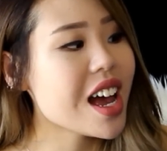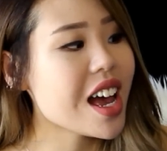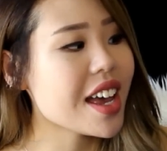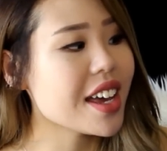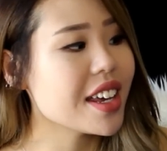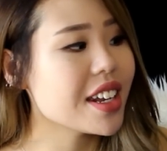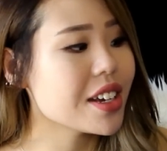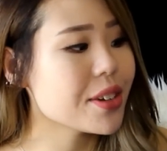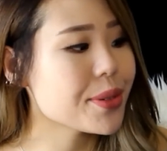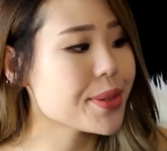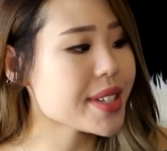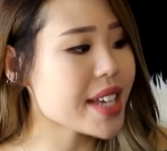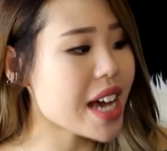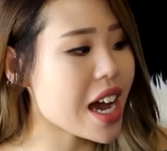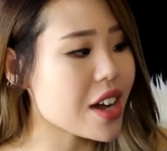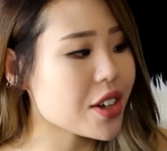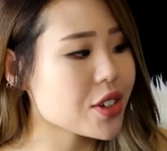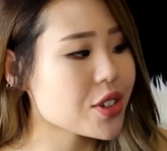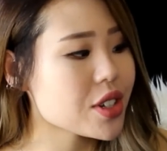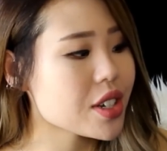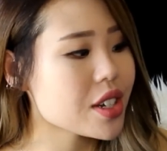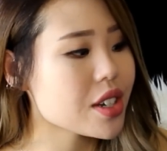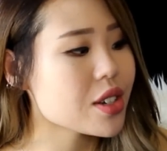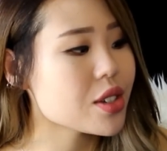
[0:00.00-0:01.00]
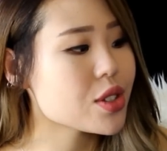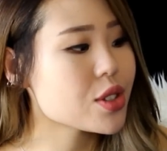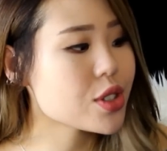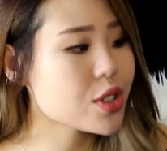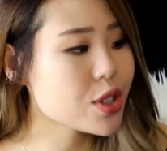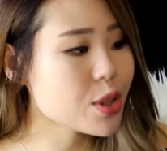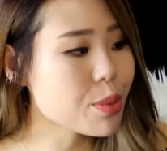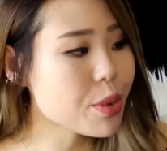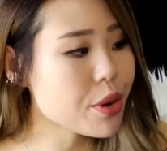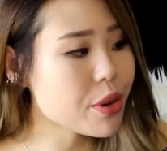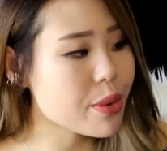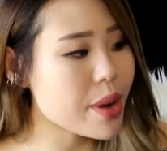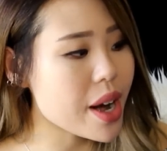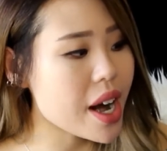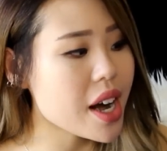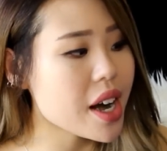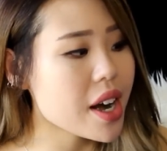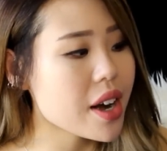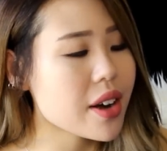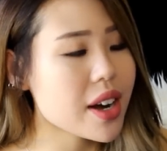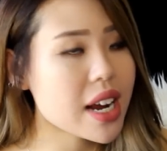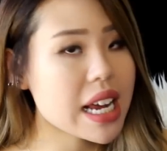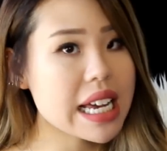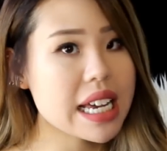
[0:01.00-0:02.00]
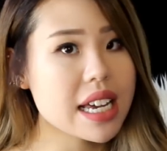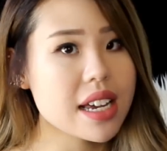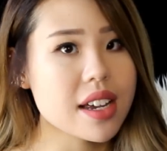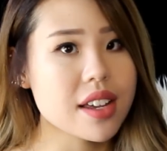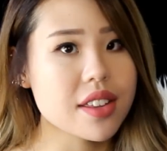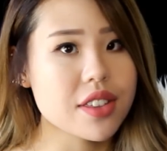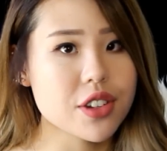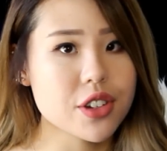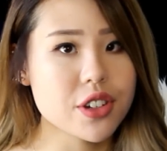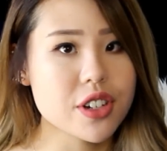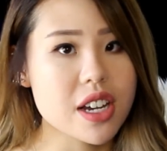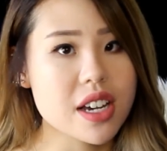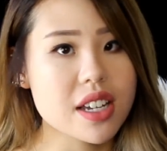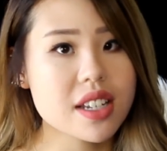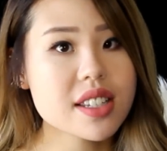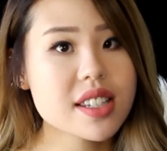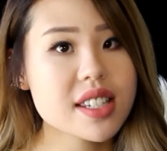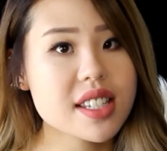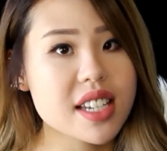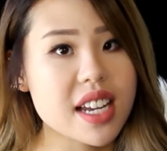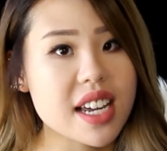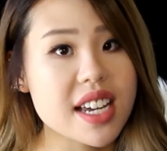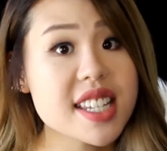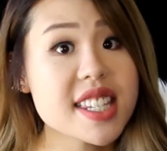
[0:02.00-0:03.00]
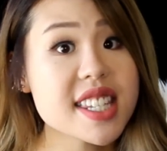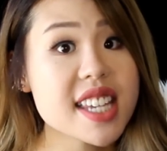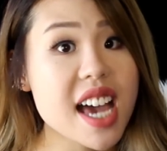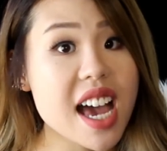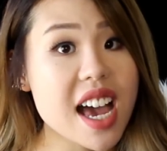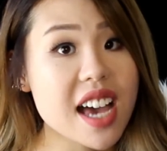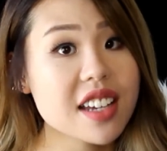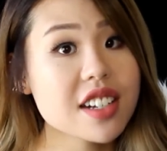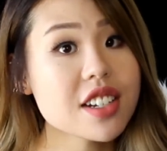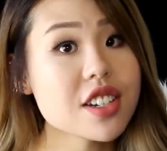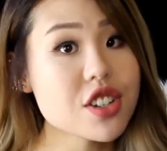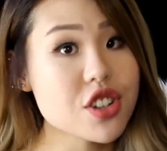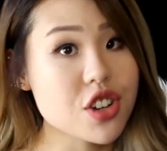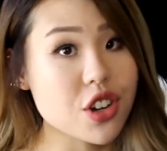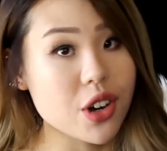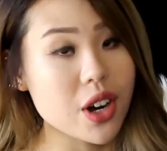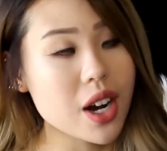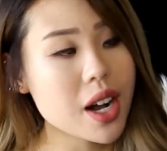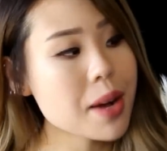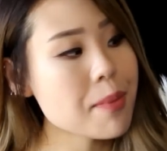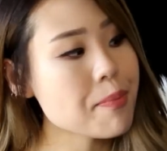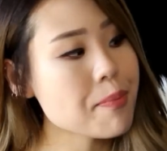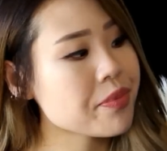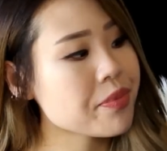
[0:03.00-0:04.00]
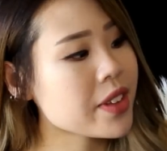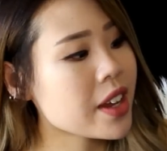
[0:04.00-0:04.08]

and it was actually super rare in the United States and in Europe.